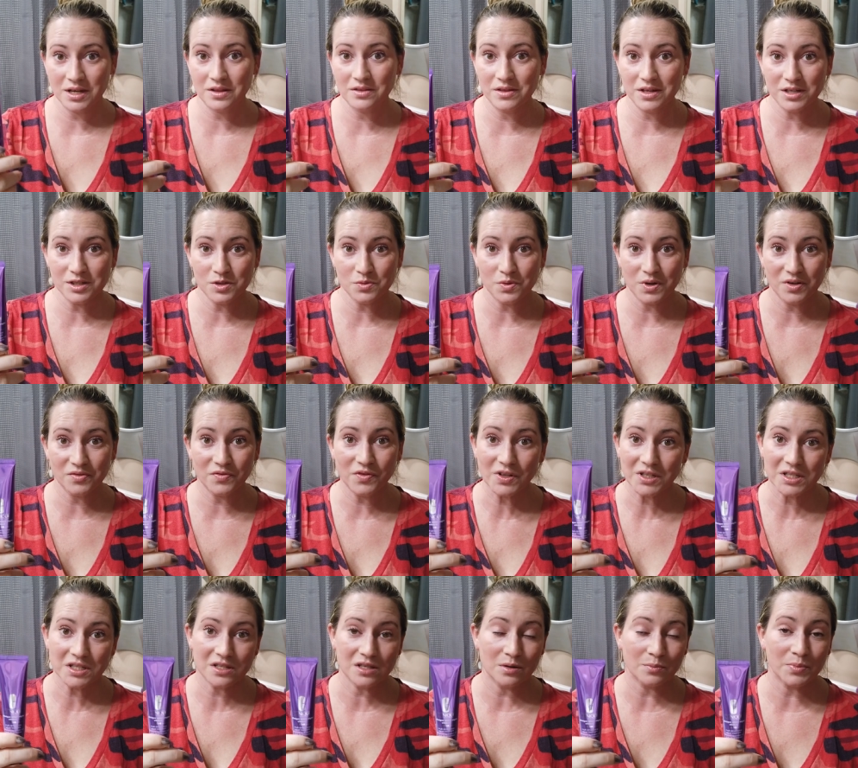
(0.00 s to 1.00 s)
And this one
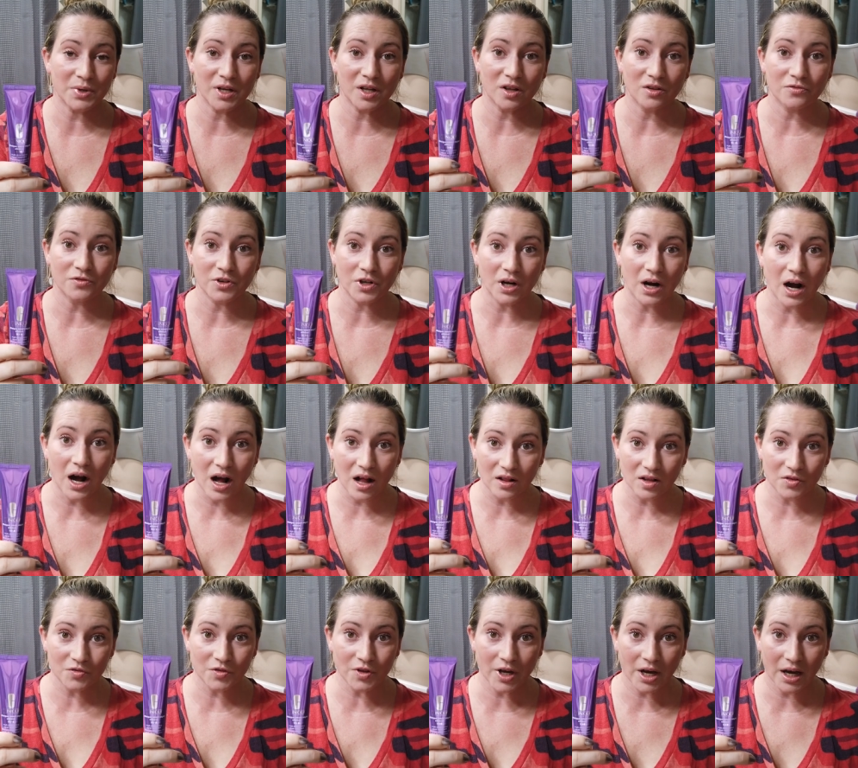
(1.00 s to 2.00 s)
fits the bill for
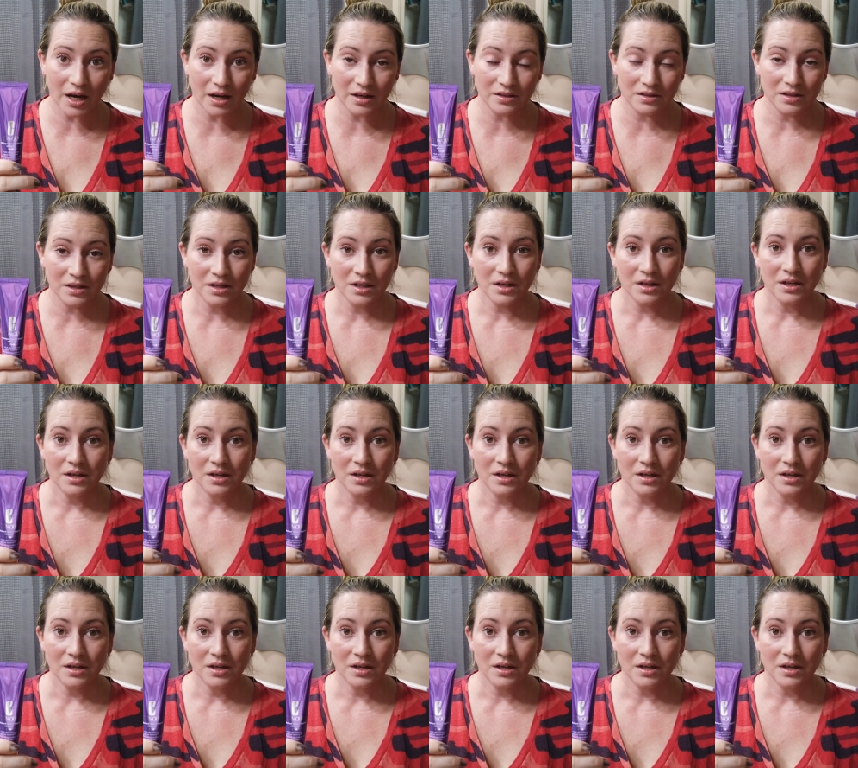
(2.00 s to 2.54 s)
all of that.